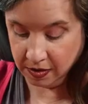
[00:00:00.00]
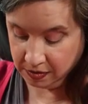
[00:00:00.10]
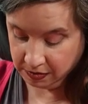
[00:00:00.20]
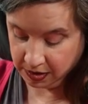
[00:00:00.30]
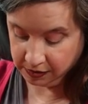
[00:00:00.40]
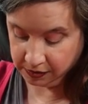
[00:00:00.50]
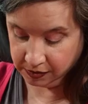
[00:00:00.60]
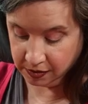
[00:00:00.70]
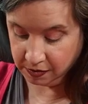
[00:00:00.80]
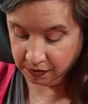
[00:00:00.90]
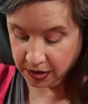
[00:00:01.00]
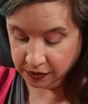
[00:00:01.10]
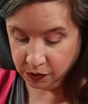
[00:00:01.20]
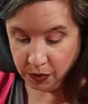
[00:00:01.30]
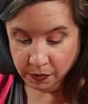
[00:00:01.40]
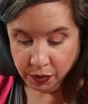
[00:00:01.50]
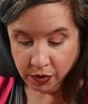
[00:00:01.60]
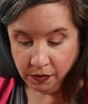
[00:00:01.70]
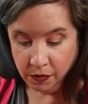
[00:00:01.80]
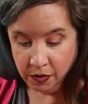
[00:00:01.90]
All right, so that's
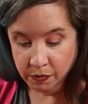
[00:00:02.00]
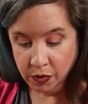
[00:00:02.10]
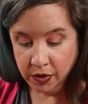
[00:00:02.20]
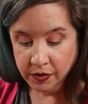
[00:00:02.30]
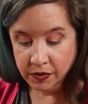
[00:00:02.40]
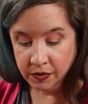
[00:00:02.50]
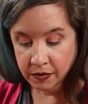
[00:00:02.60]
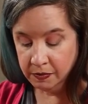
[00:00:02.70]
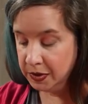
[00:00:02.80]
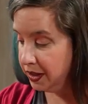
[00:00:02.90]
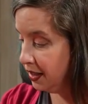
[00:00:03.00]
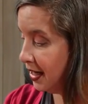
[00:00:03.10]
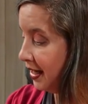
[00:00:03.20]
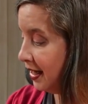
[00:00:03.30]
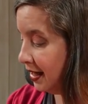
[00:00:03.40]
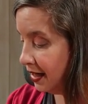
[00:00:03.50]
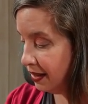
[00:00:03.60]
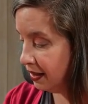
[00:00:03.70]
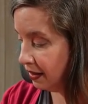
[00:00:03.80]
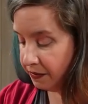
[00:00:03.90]
1.1 points. So I'm going to negate
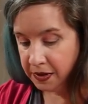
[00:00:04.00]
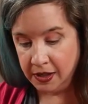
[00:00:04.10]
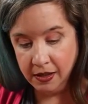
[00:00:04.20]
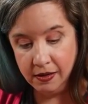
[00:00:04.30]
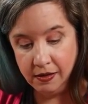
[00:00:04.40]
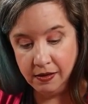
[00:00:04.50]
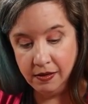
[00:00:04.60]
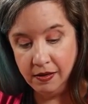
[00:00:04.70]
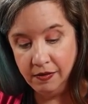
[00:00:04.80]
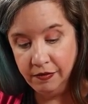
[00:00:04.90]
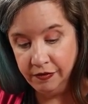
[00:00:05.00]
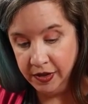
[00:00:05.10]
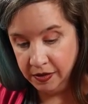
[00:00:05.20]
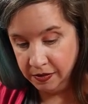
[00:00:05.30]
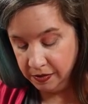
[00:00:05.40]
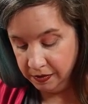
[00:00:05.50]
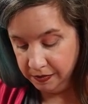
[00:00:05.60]
it that way. Fear.